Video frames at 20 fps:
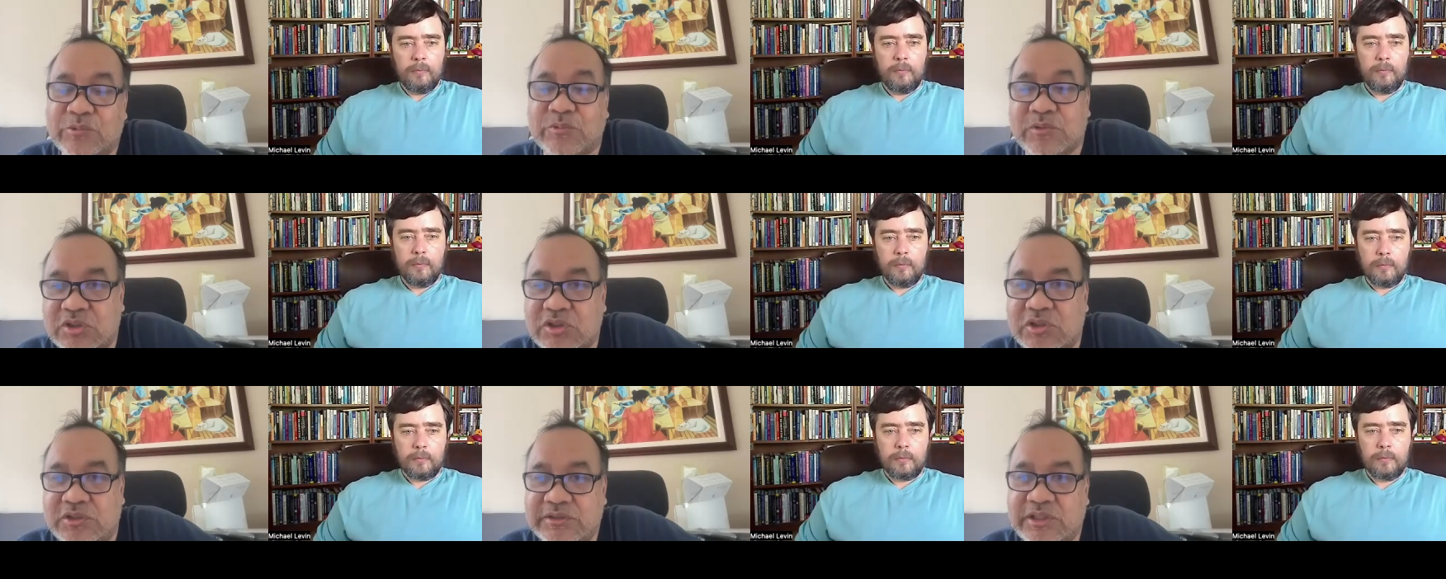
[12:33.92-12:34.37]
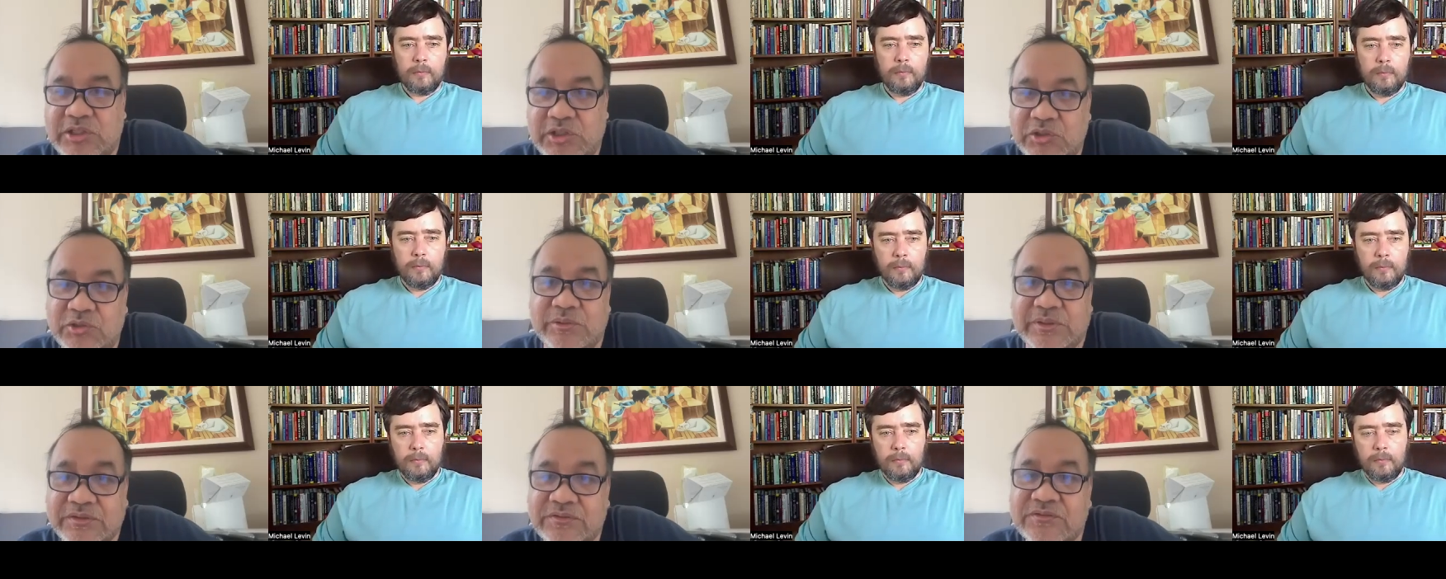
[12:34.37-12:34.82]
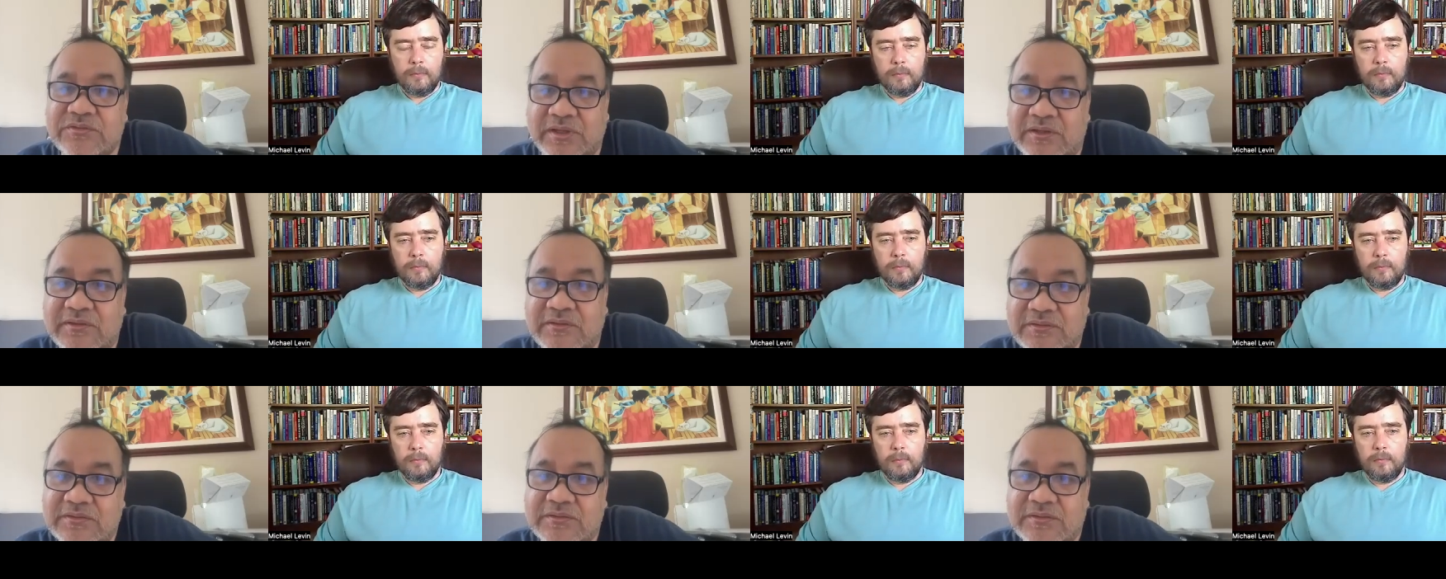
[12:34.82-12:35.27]
Speaker 1: will learn the
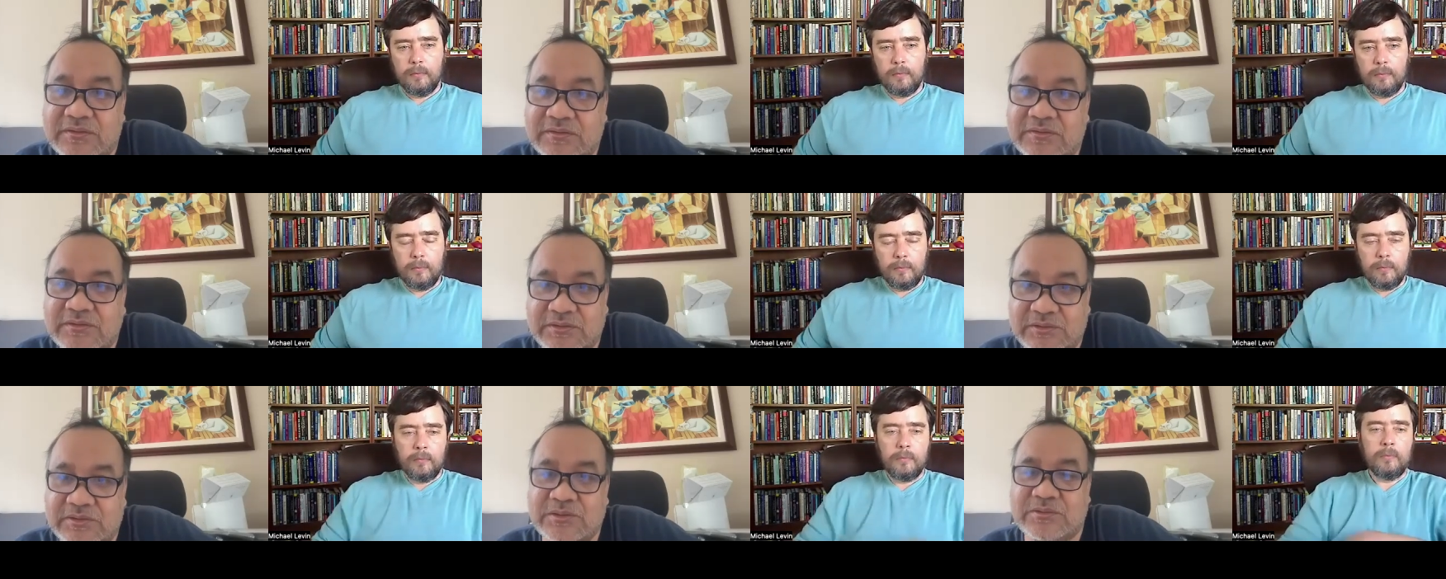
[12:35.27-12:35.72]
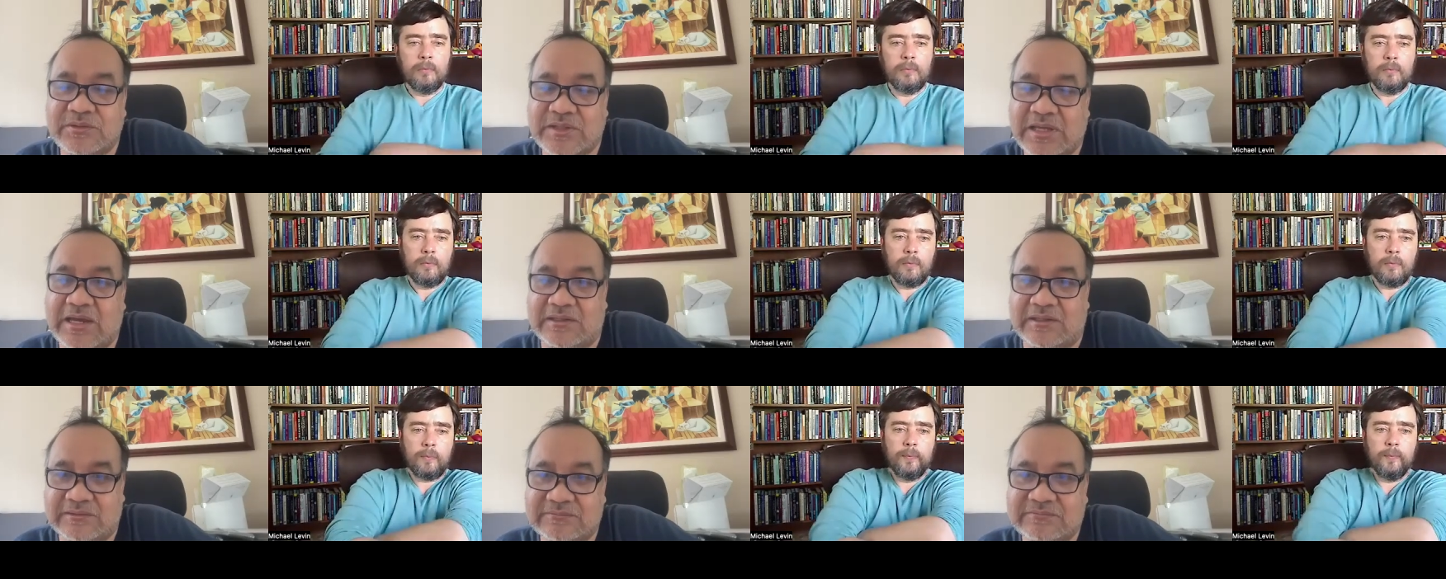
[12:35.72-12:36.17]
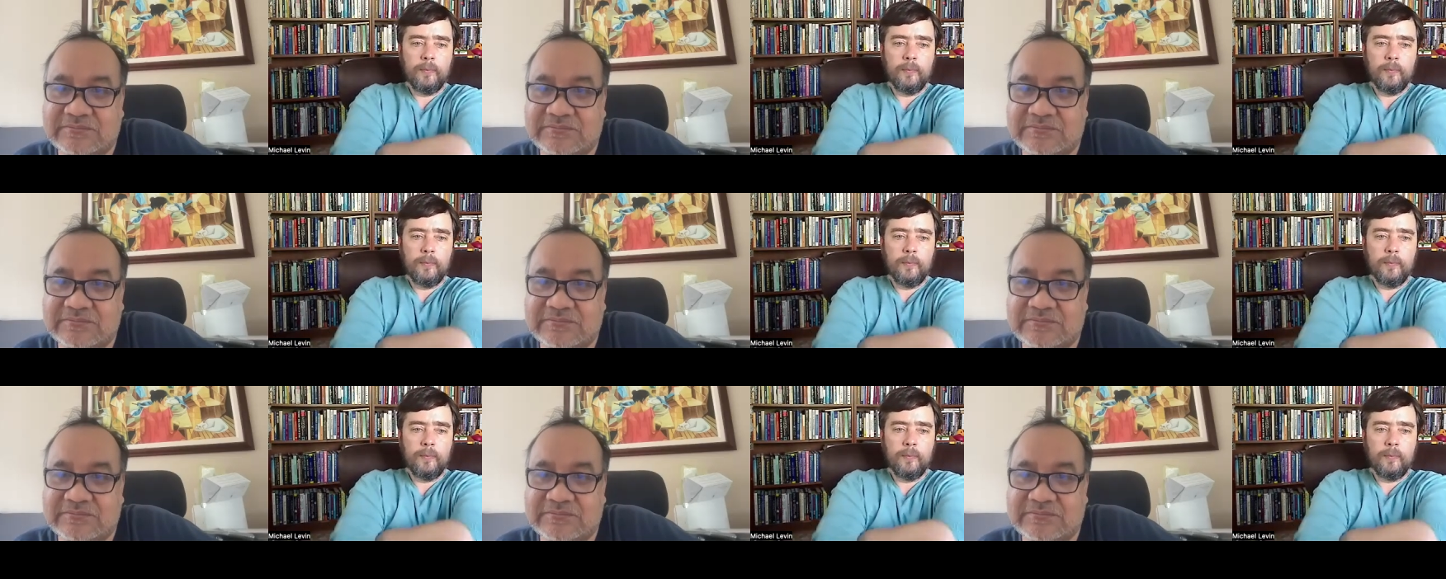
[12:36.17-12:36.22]
heuristics to do that.